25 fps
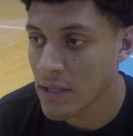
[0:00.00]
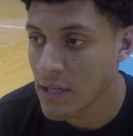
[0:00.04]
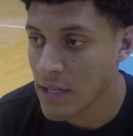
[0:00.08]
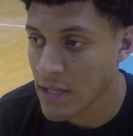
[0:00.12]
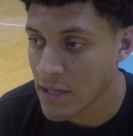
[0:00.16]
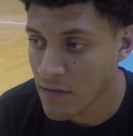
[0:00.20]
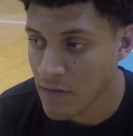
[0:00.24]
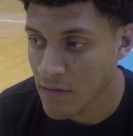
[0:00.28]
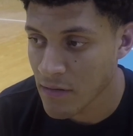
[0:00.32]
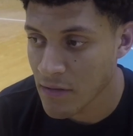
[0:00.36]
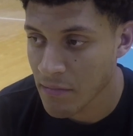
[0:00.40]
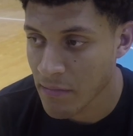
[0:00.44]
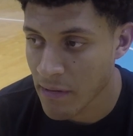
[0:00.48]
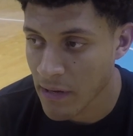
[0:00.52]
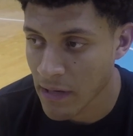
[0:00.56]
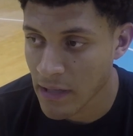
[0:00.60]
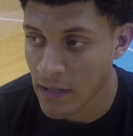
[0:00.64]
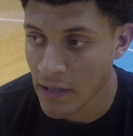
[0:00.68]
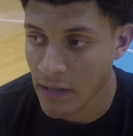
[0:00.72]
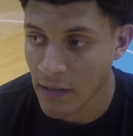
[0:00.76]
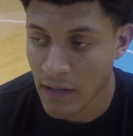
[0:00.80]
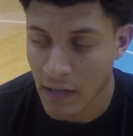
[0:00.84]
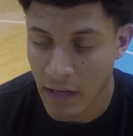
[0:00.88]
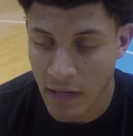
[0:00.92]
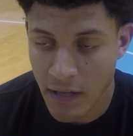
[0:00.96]

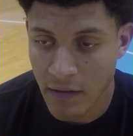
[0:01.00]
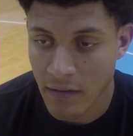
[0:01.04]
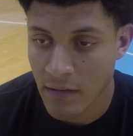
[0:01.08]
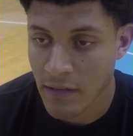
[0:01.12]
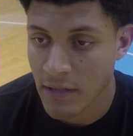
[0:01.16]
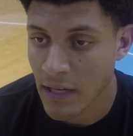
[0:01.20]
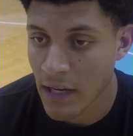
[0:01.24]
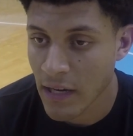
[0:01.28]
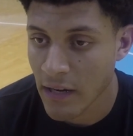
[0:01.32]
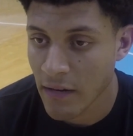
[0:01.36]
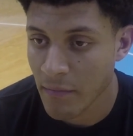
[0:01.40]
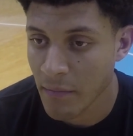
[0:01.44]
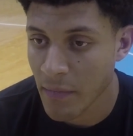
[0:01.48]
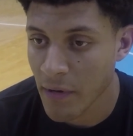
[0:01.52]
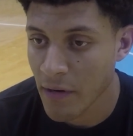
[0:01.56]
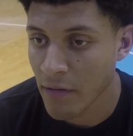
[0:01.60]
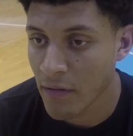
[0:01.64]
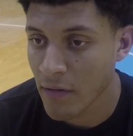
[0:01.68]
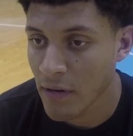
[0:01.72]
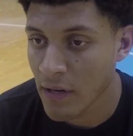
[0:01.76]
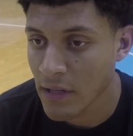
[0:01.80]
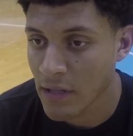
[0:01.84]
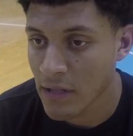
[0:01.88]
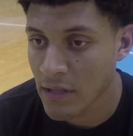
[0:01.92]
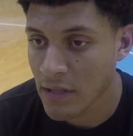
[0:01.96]
disrespecting the other side of my
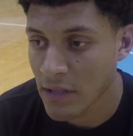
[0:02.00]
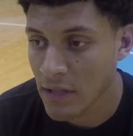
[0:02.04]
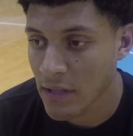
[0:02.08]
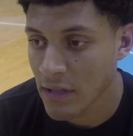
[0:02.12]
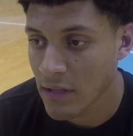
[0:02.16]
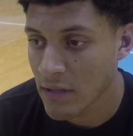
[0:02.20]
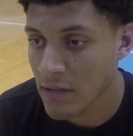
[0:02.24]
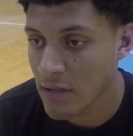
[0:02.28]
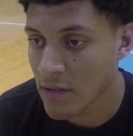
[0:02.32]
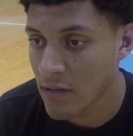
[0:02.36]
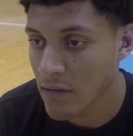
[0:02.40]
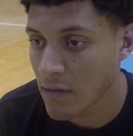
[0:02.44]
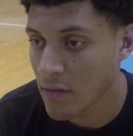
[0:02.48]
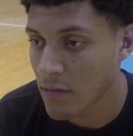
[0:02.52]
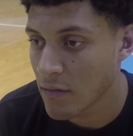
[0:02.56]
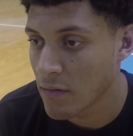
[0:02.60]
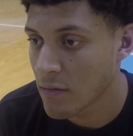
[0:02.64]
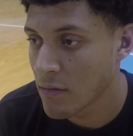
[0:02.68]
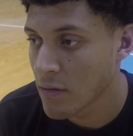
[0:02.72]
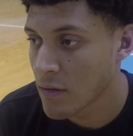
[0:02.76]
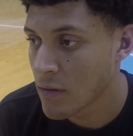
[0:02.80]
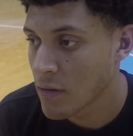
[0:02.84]
race, and so